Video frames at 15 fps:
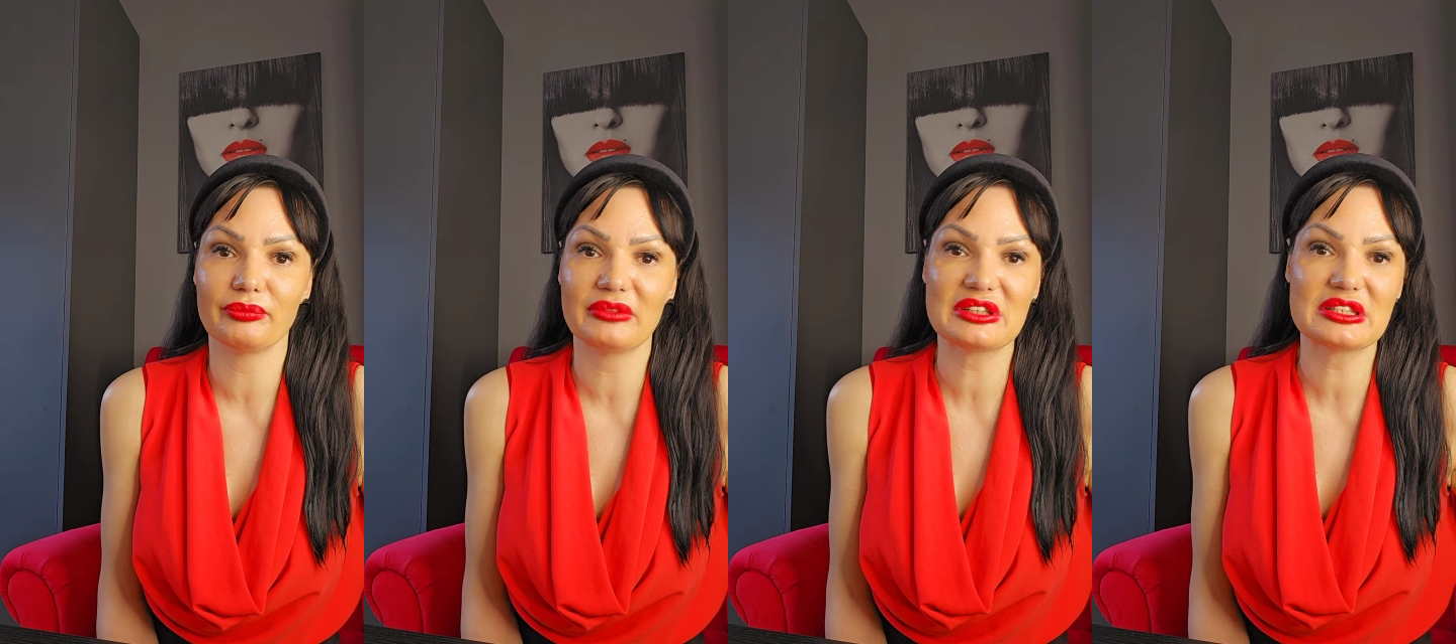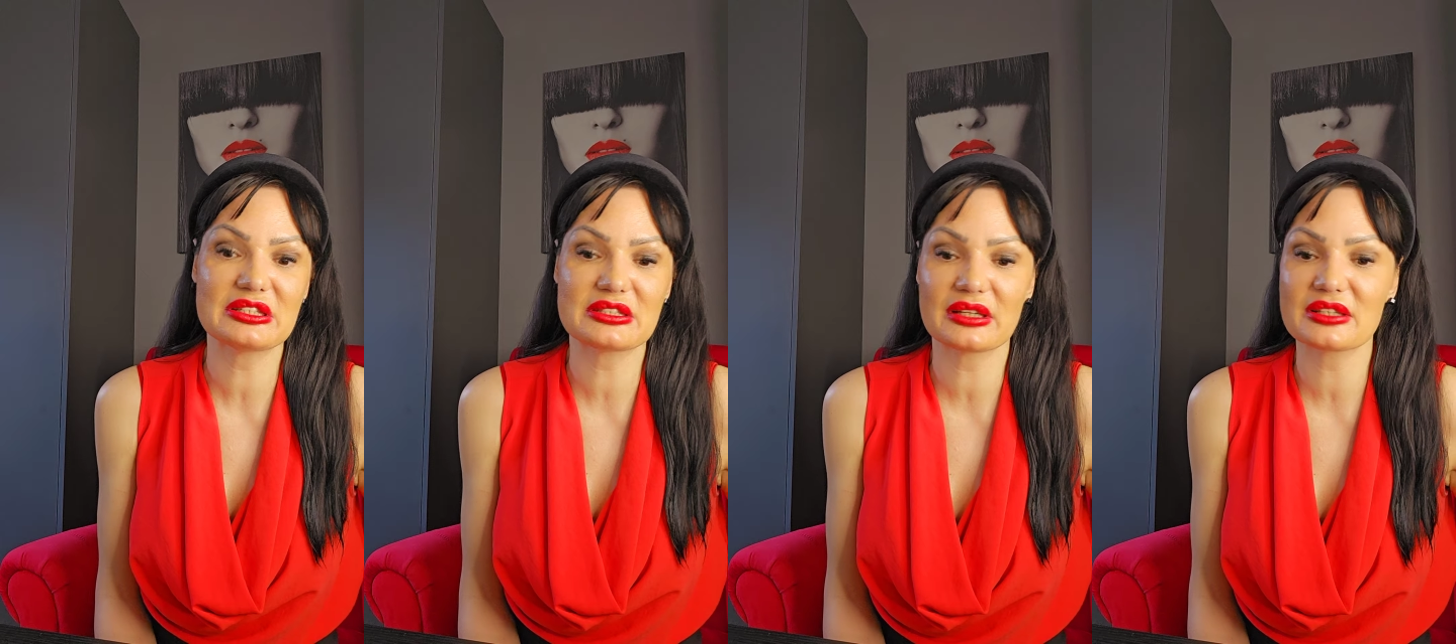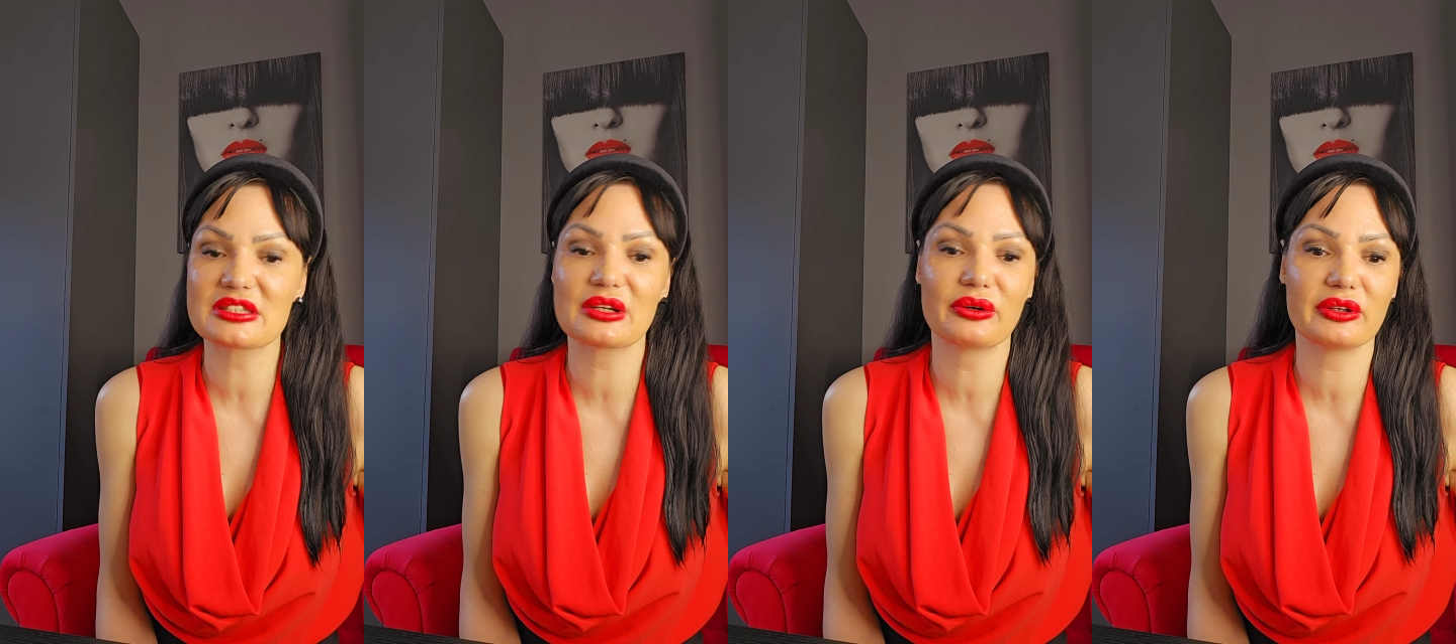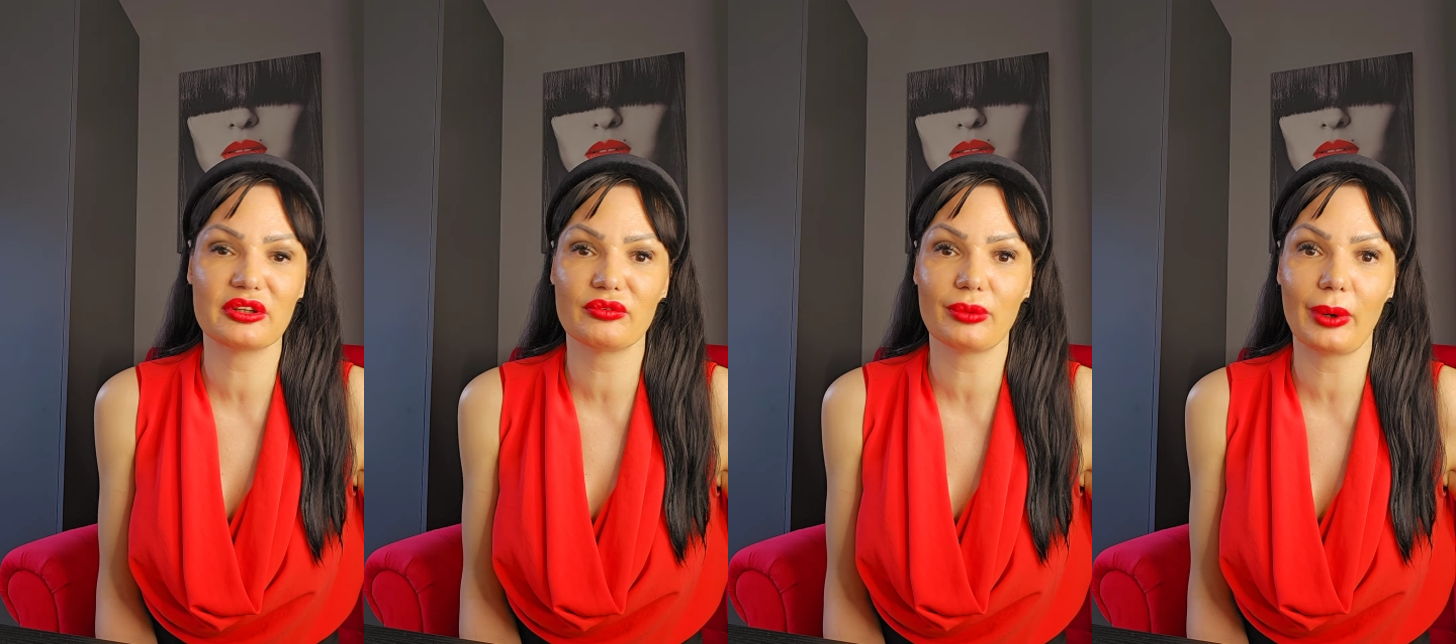this is a
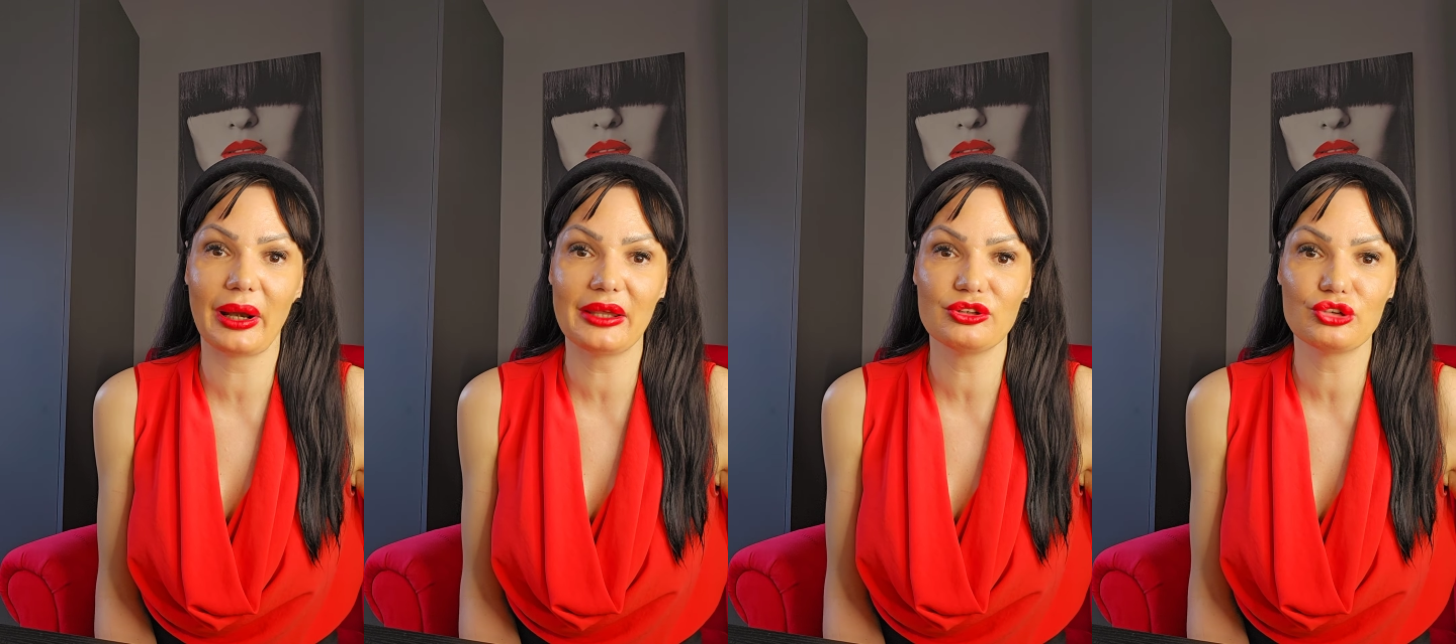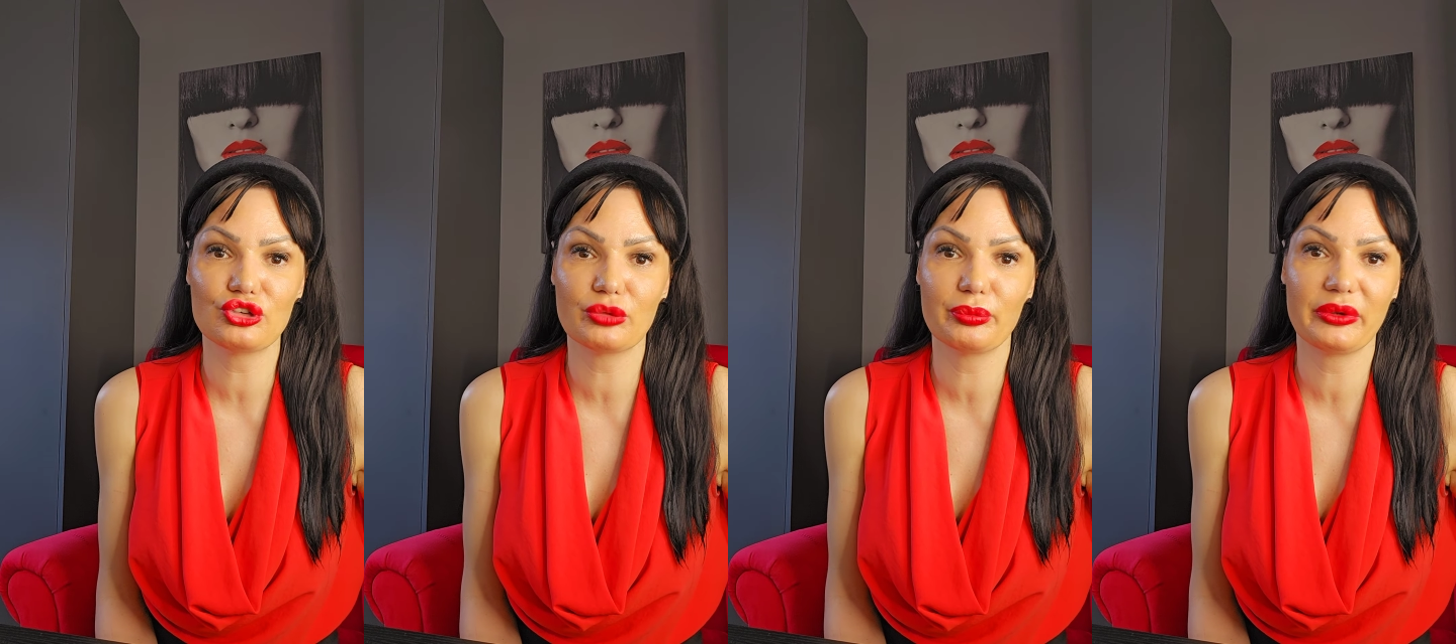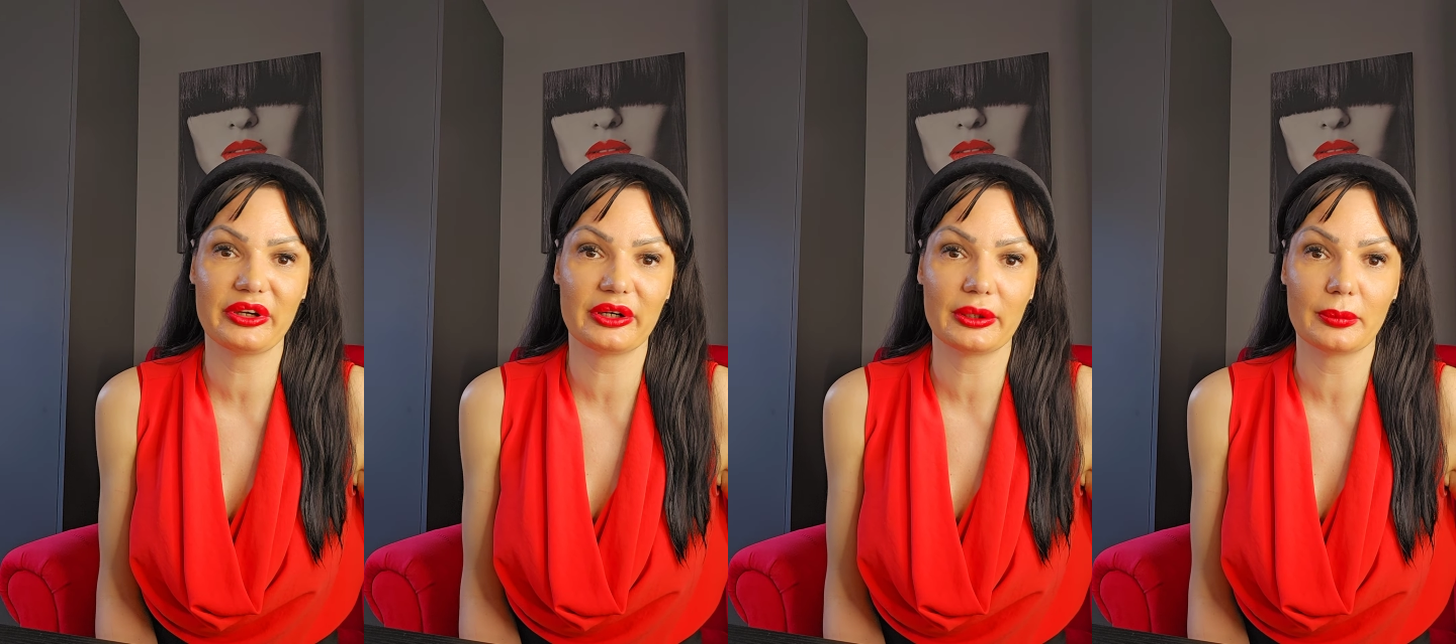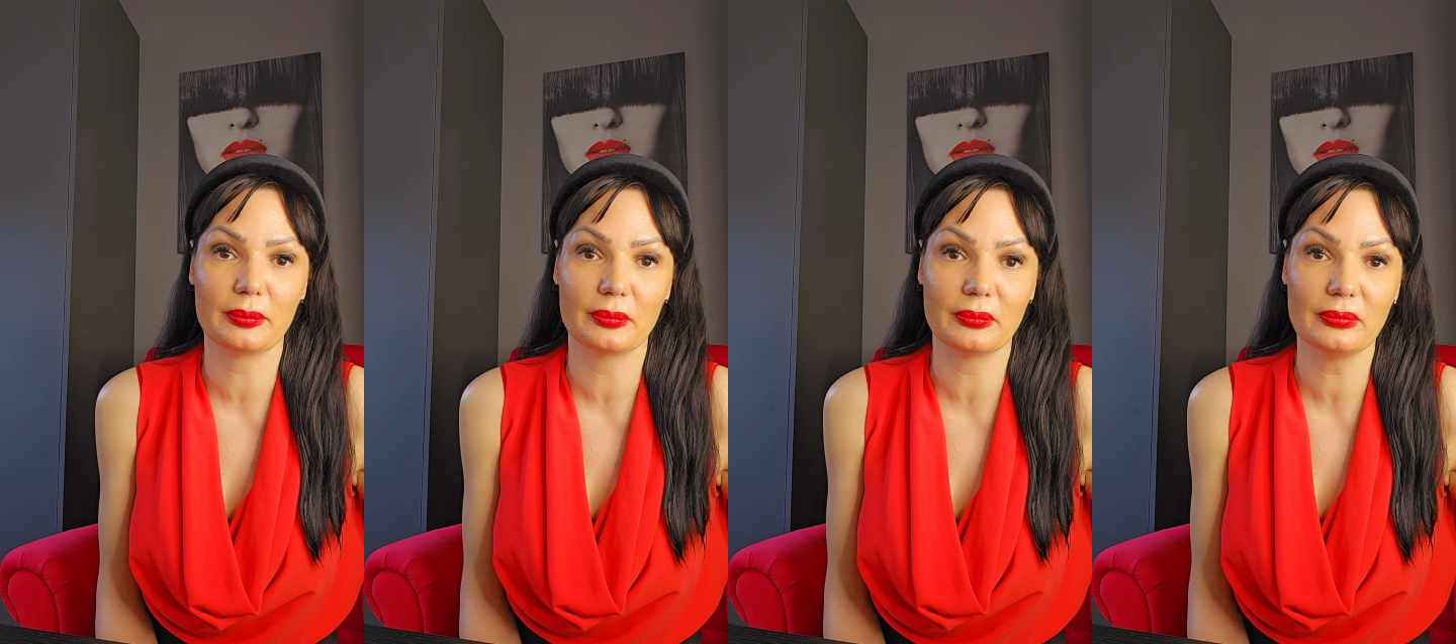secretive relationship here
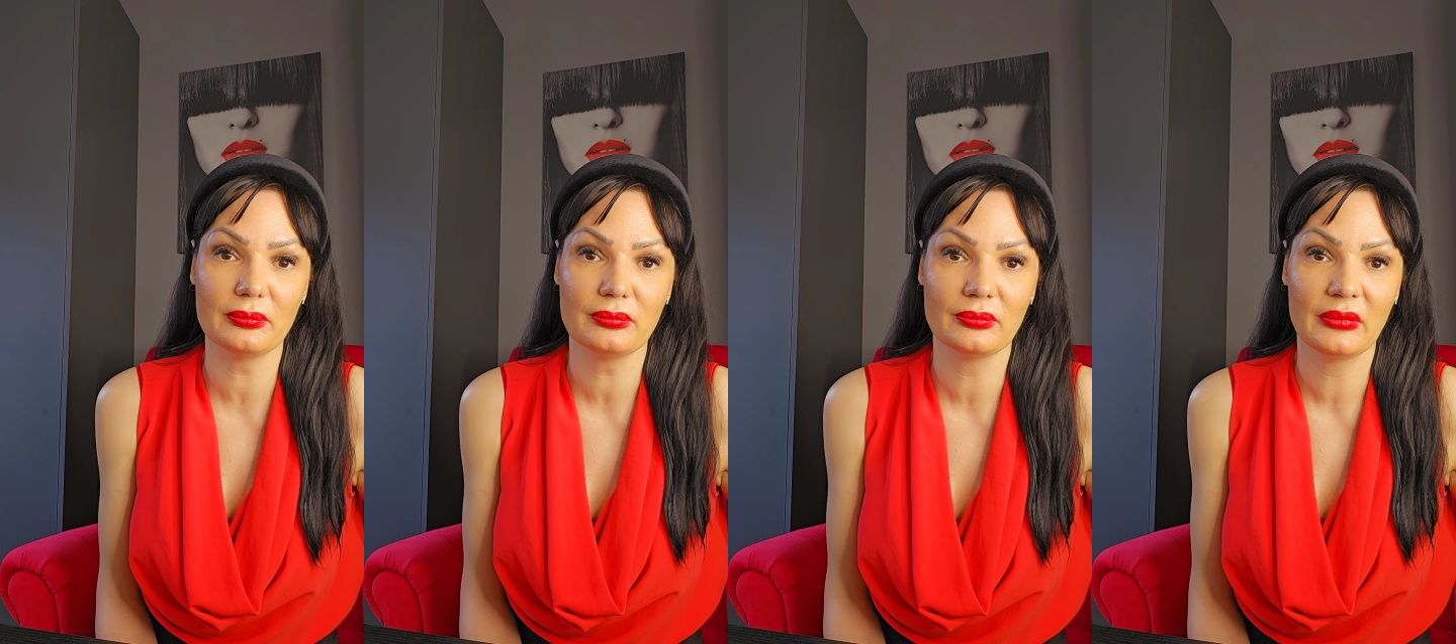hmm?